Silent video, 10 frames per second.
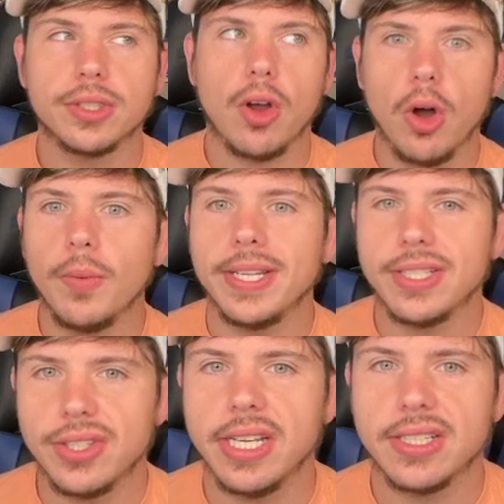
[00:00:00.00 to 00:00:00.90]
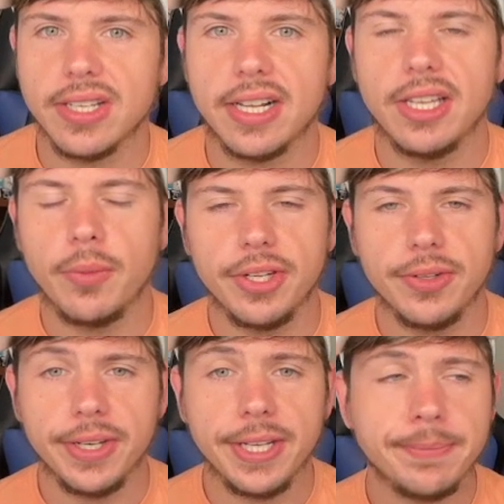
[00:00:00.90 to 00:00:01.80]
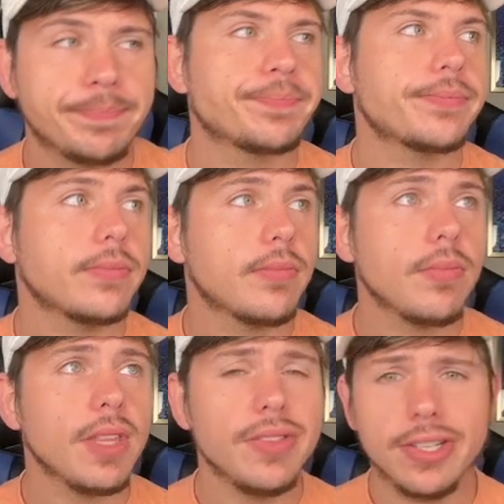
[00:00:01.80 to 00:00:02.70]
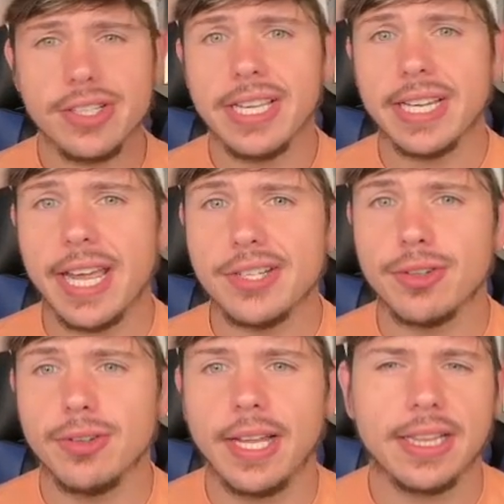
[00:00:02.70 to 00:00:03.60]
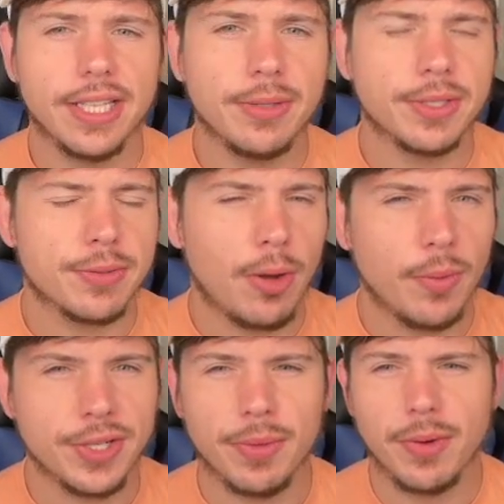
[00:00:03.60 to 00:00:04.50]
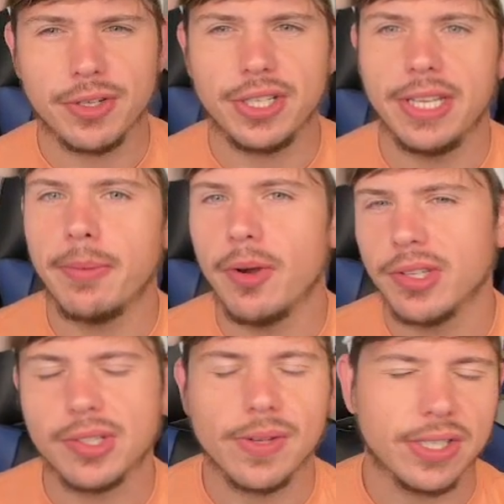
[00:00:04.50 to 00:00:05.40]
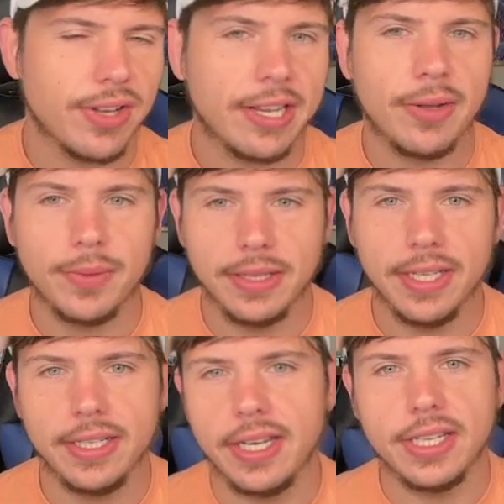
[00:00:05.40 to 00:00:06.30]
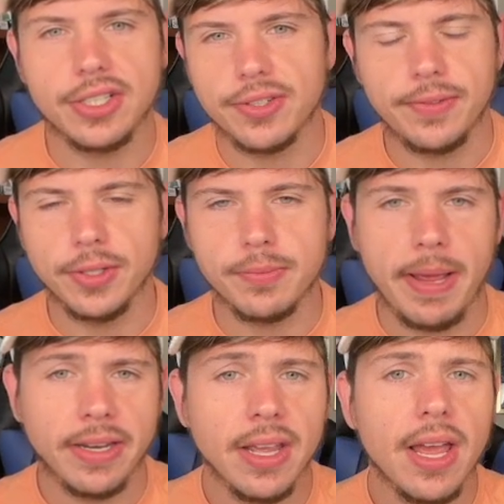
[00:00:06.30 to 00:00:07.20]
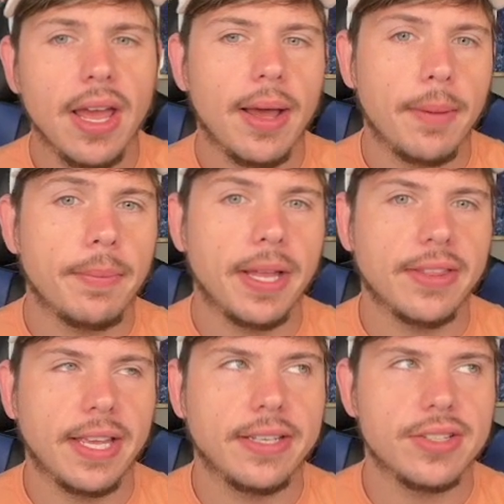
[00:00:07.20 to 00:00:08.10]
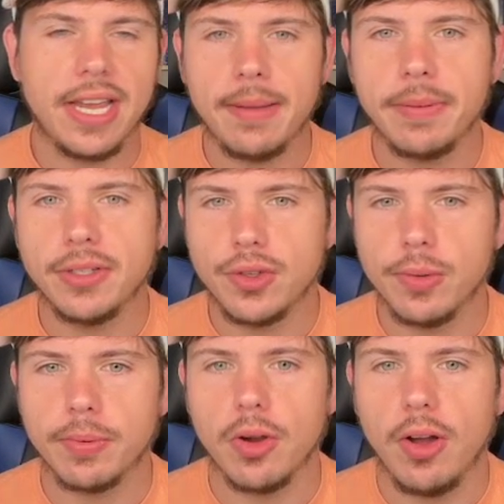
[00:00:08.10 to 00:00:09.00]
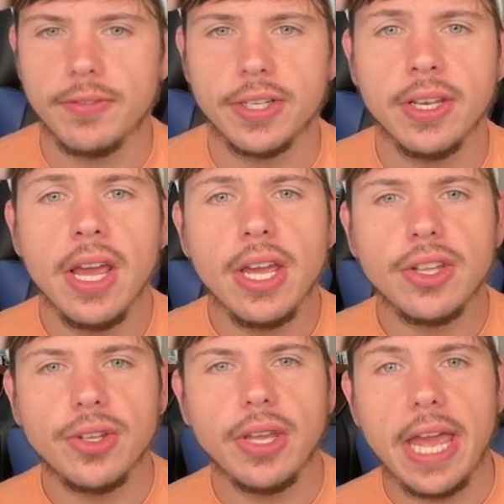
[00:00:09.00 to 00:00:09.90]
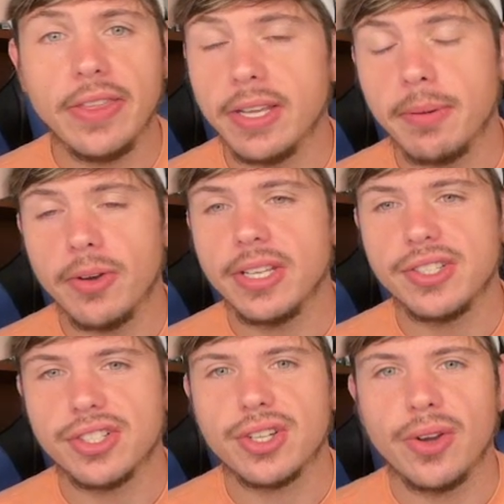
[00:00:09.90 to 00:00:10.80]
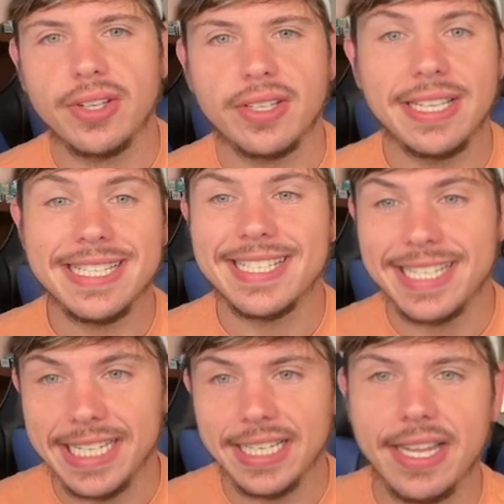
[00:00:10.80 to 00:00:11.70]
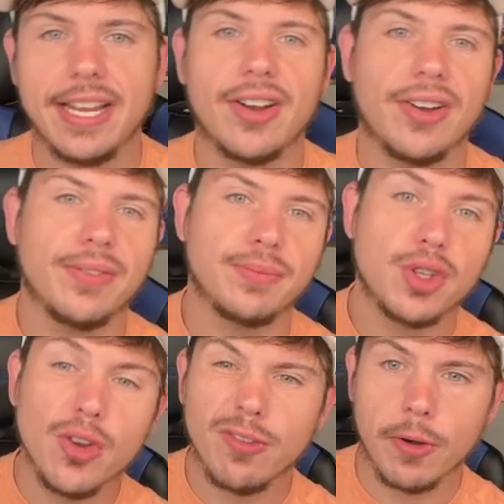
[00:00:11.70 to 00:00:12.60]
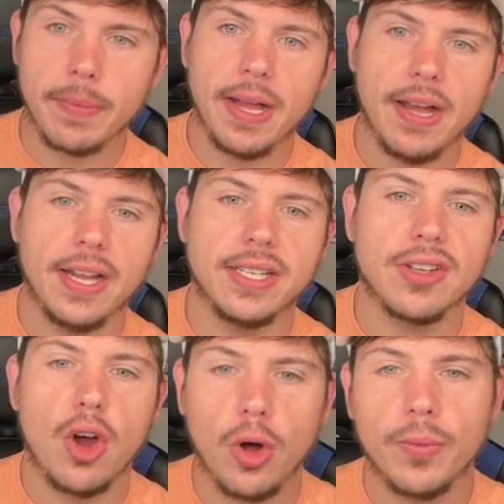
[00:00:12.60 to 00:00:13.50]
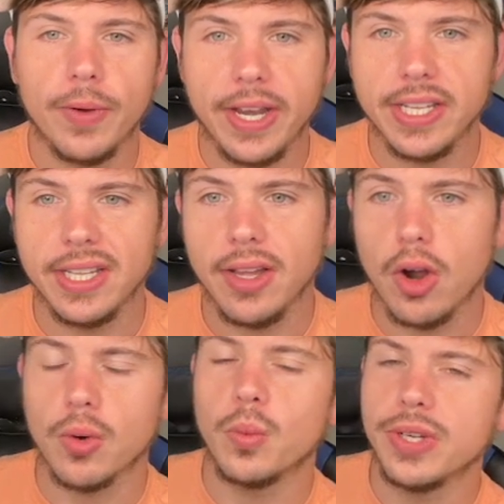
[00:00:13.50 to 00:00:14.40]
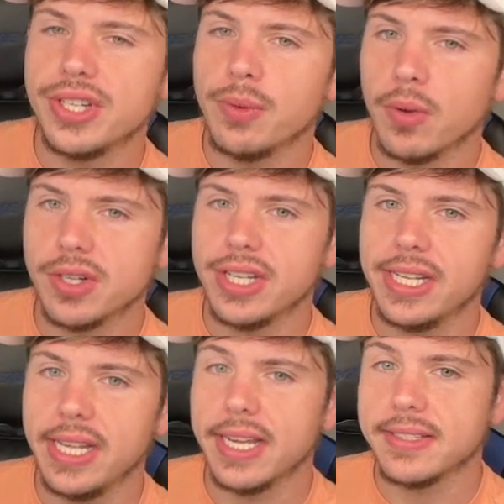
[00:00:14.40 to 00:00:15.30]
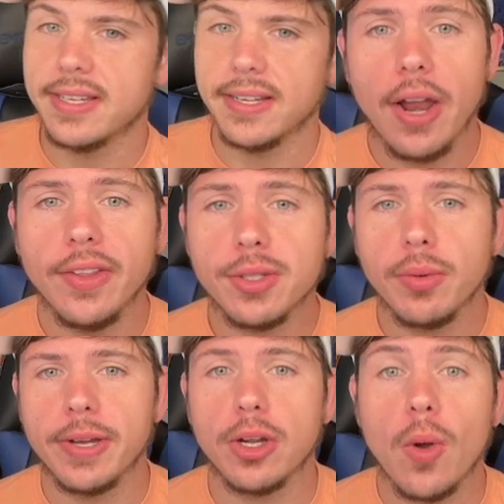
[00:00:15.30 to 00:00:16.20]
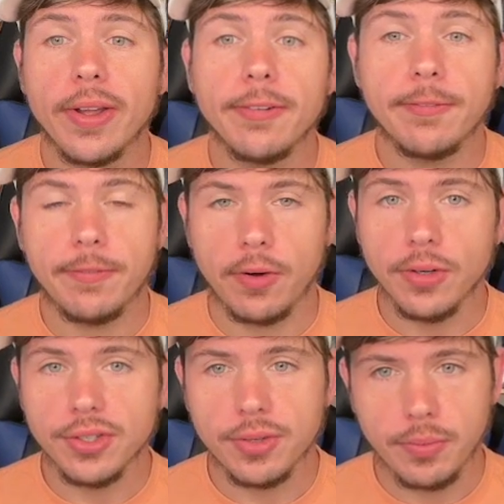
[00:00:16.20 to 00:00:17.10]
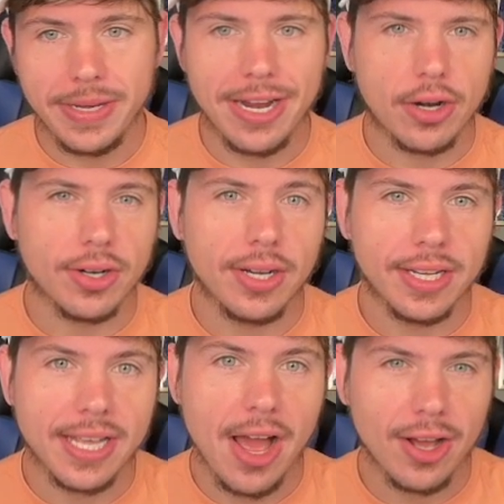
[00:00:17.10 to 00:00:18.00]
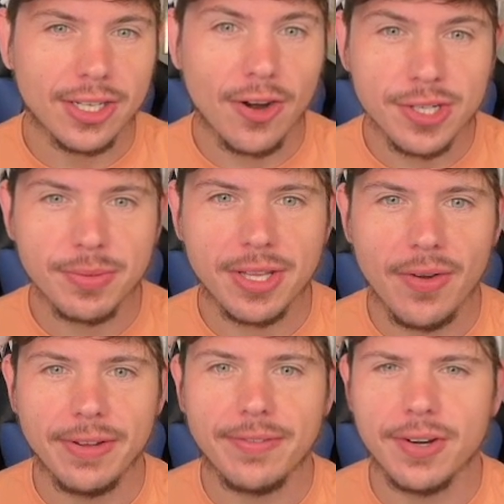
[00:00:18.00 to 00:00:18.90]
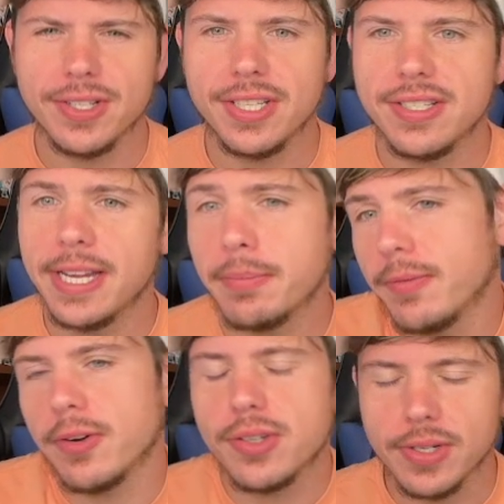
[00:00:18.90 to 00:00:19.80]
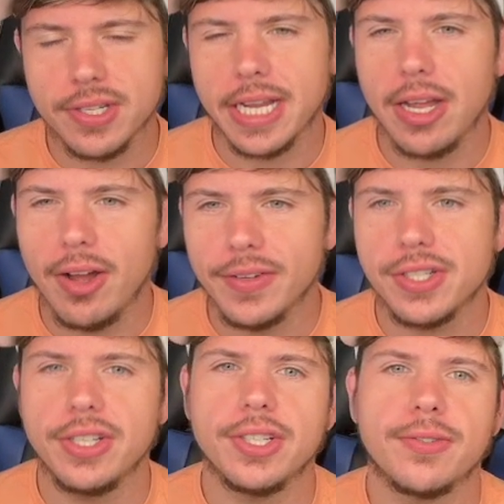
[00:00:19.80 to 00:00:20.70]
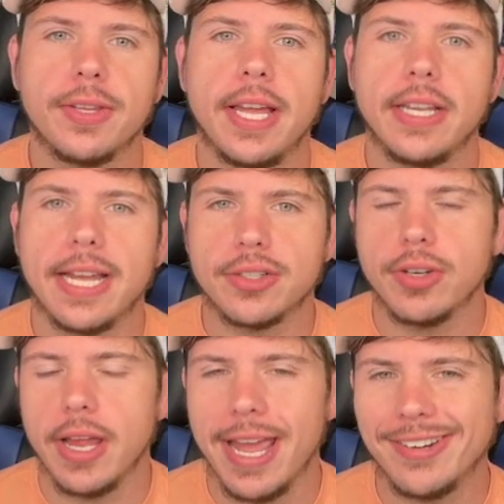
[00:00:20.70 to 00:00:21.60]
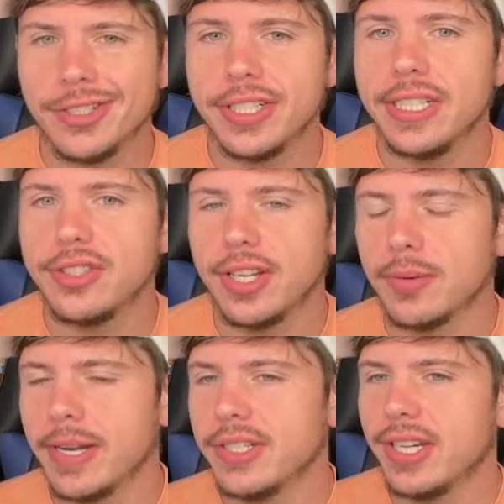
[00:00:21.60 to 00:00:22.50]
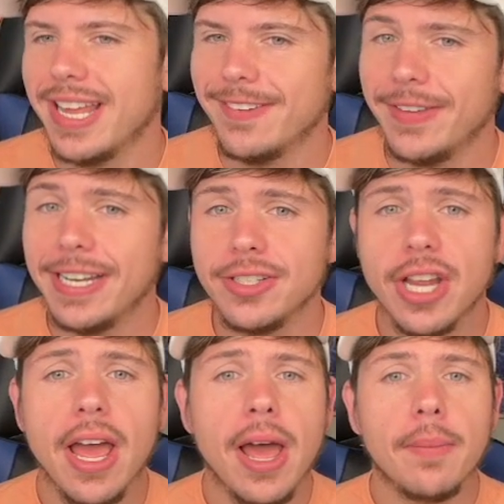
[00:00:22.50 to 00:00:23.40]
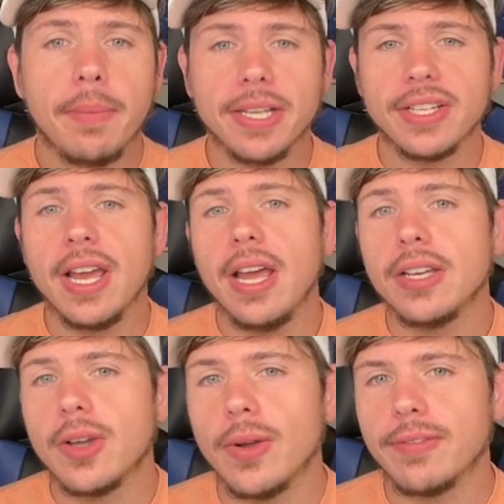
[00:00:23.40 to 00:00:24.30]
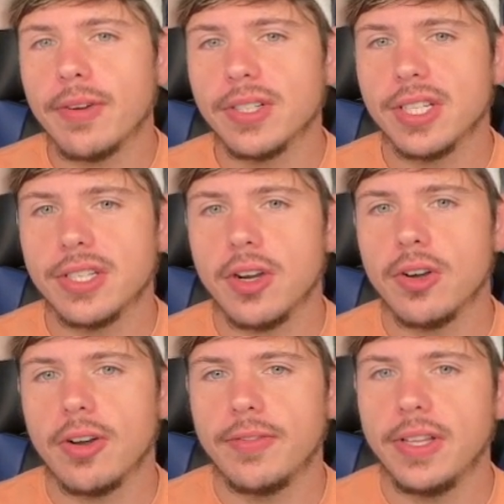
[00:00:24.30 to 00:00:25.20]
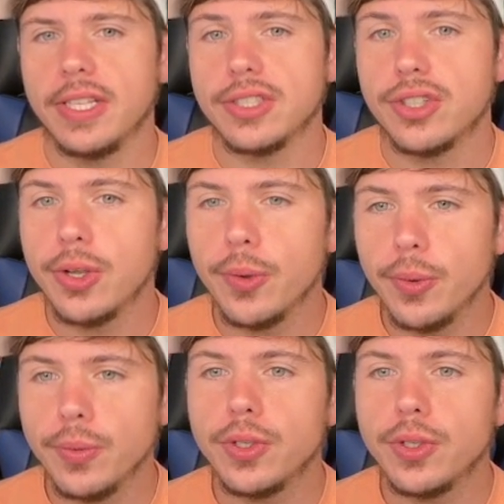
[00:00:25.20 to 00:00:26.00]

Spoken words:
always see exactly what you need. There's the occasional like lead with small Wishiwashi, the opponent's going second with Litten and it just feels bad, but that doesn't happen super often, and the opponent is just going to concede. are too far behind already our Wishiwashi EX deck. And this one we are going first. We are cursed with going first. This deck prefers going second, obviously just for that extra energy generation advantage, but going first doesn't hurt our feelings too